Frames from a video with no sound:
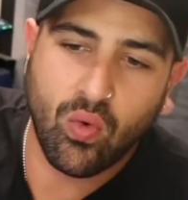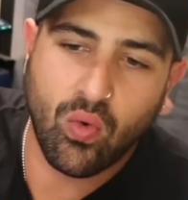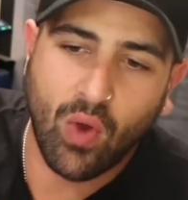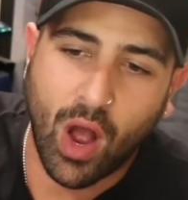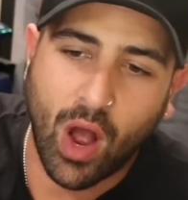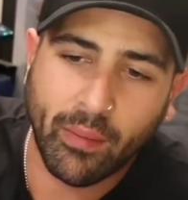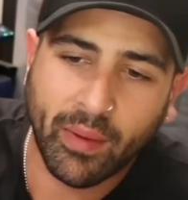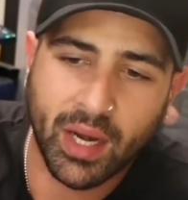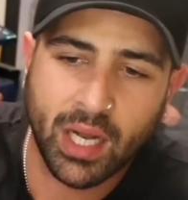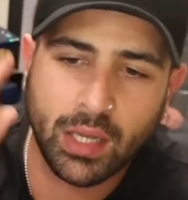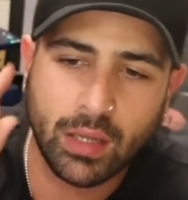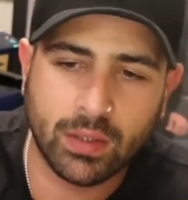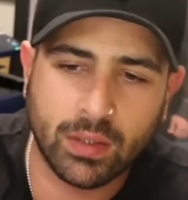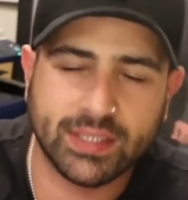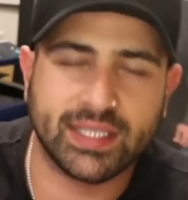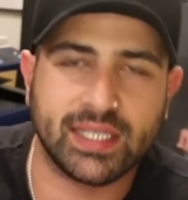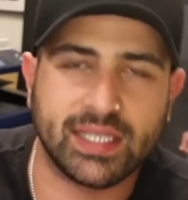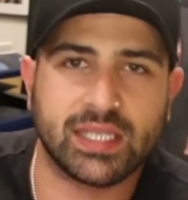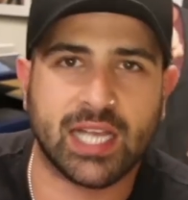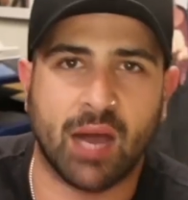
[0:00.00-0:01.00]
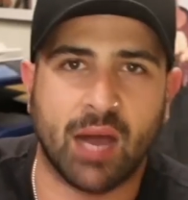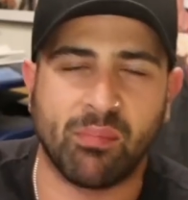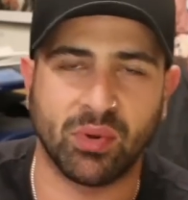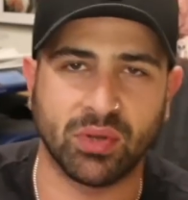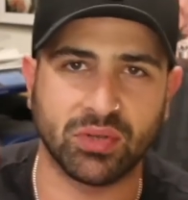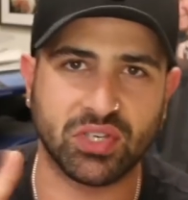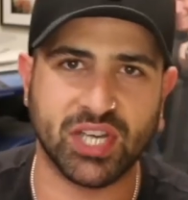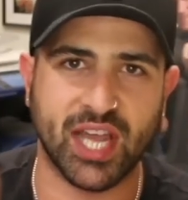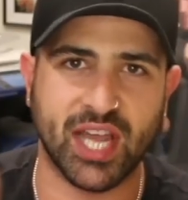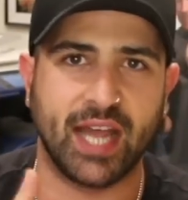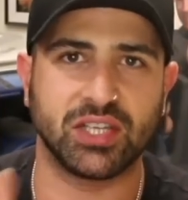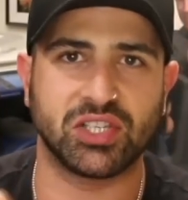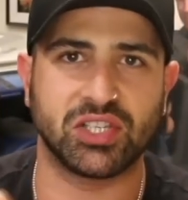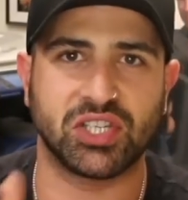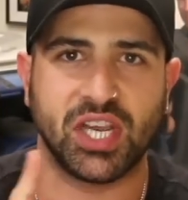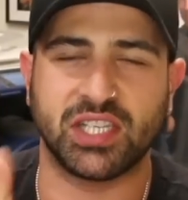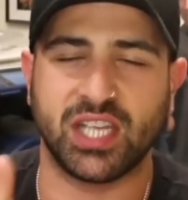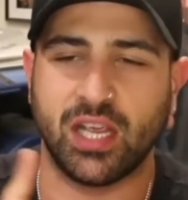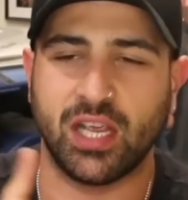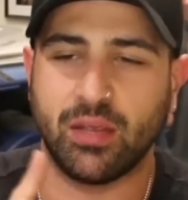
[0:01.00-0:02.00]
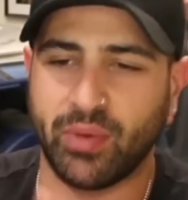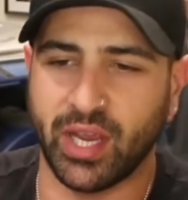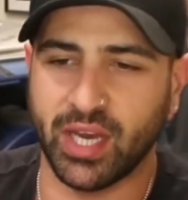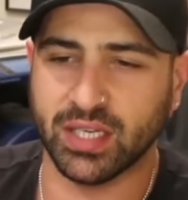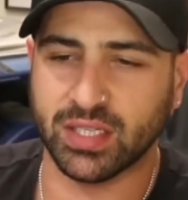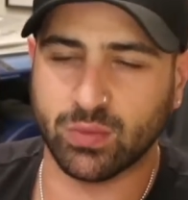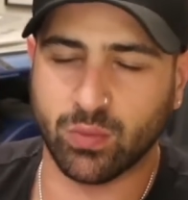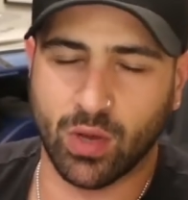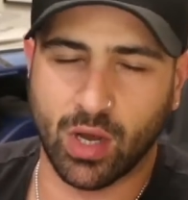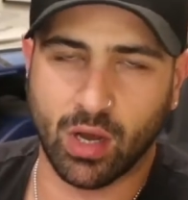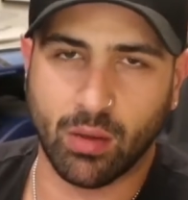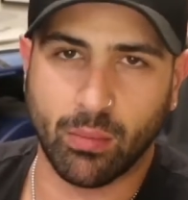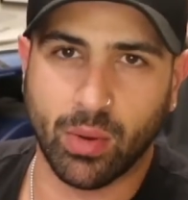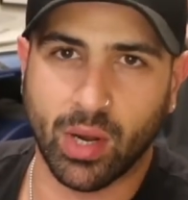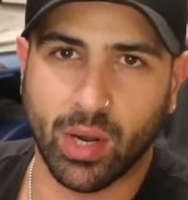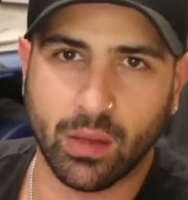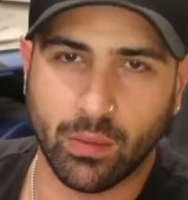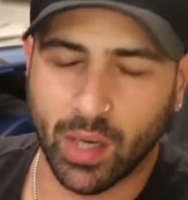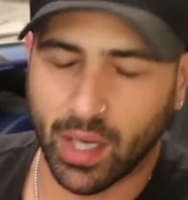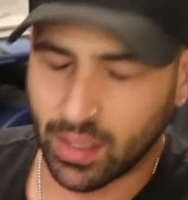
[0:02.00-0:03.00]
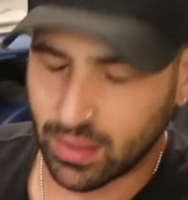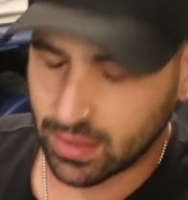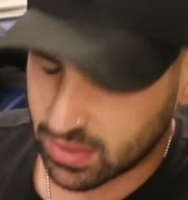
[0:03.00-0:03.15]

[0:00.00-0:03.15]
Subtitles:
I'm going to look this up on ChatGTP as well, by the way.